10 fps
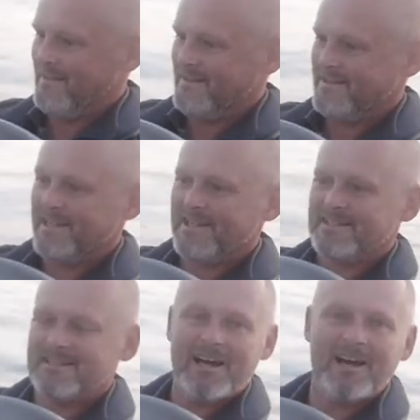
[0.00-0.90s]

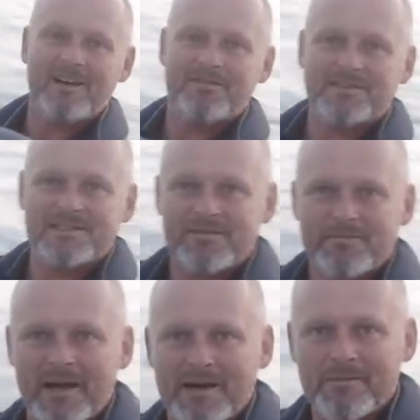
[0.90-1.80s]
6.5,
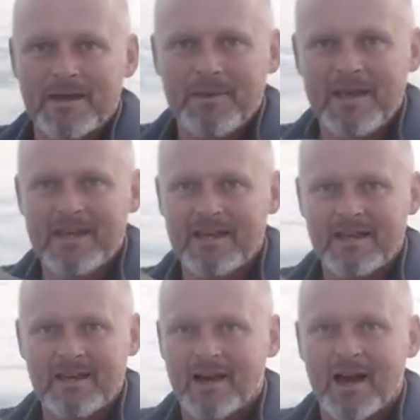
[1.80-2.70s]
7 pounds maybe.
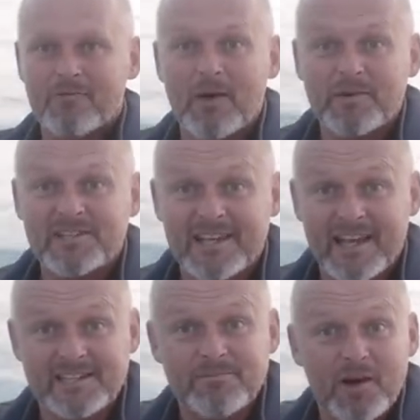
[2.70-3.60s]
I'm rubbish at
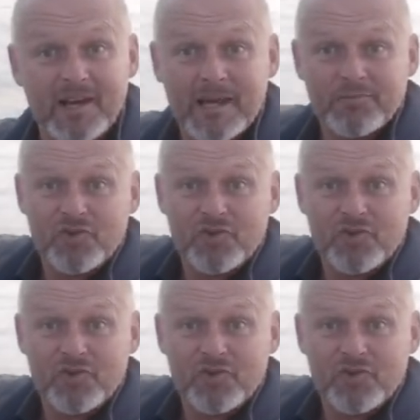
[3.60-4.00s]
guessing, but I keep